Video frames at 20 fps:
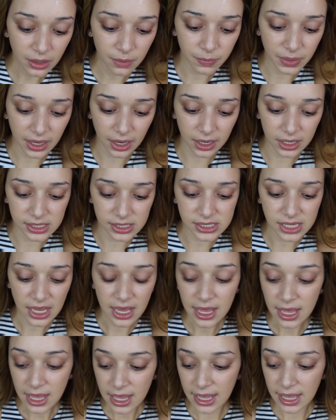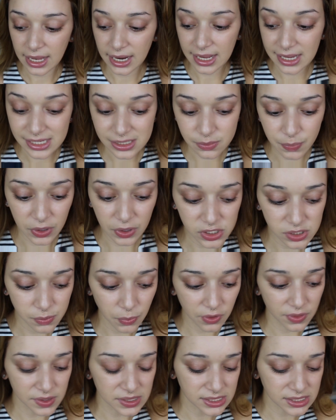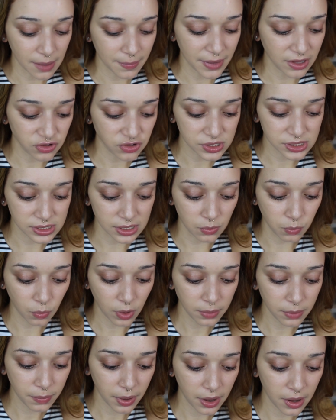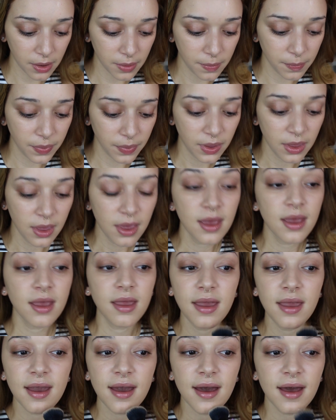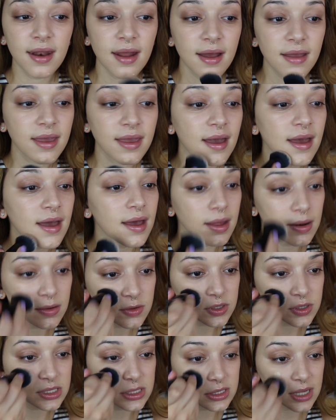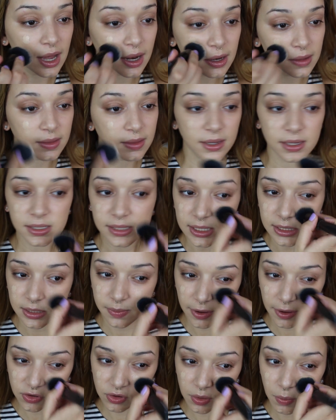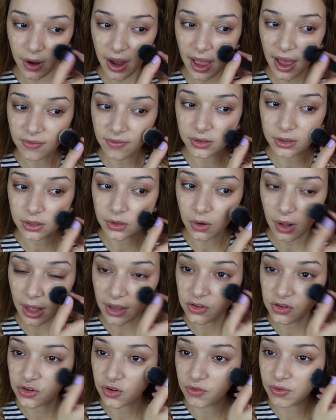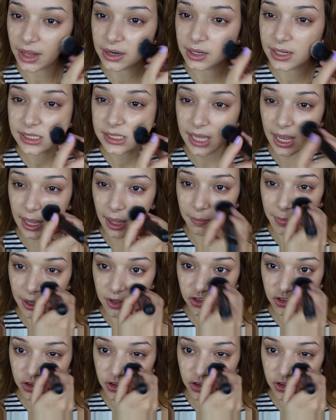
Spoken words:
because it is buildable. This time I just did 1 pump. And again, just adding this, especially where I have a little extra redness like on my